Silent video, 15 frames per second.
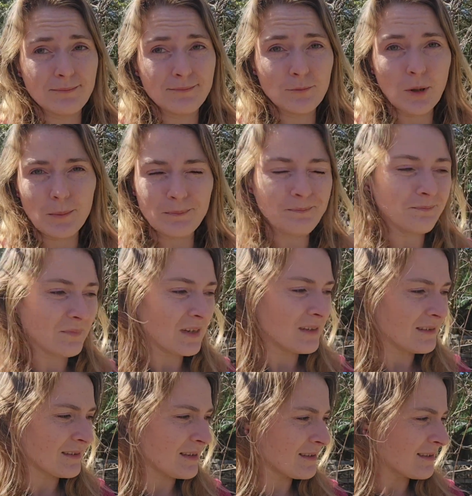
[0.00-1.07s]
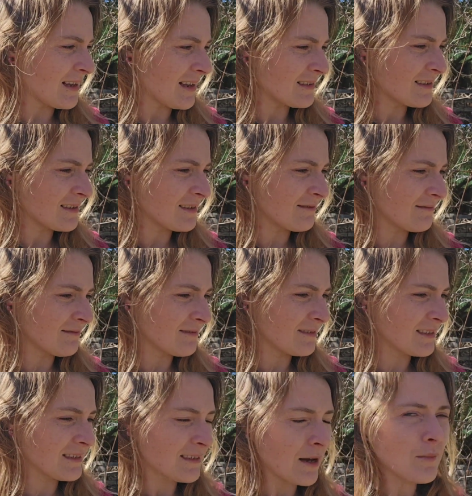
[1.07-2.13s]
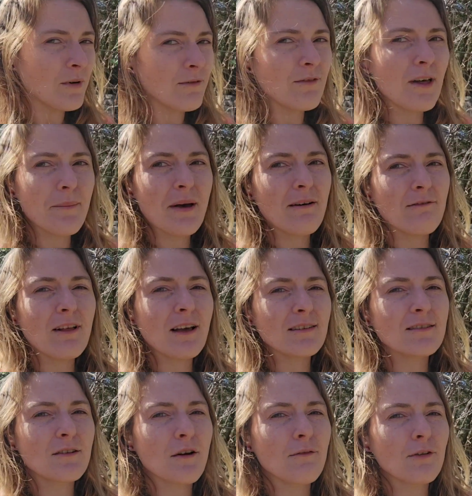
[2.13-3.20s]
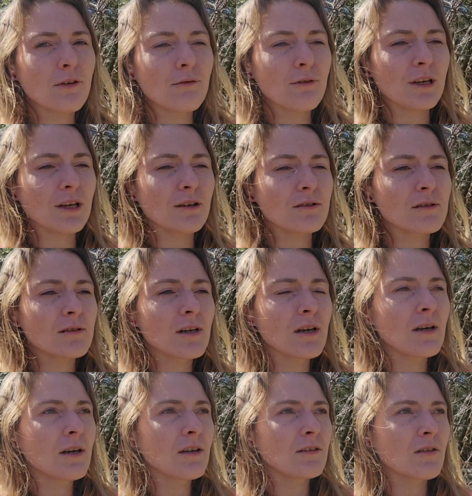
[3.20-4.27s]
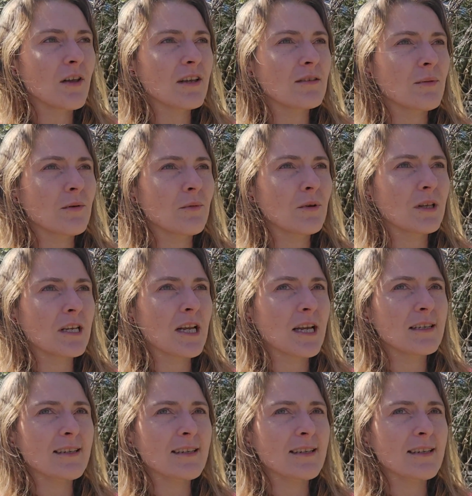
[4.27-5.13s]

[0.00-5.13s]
Well, it's lasted, some of them have lasted over 3 years, so that's been really nice.